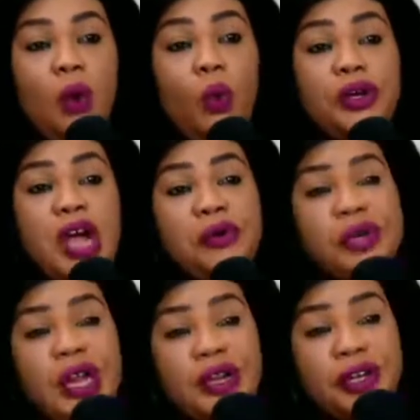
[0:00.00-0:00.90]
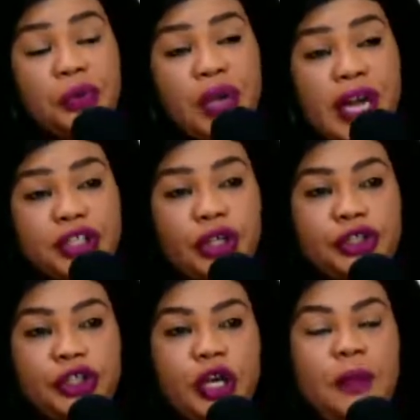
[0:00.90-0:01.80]
When you are in a
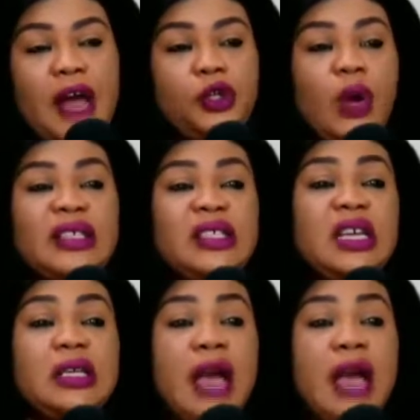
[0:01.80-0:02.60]
relationship and you are seeing the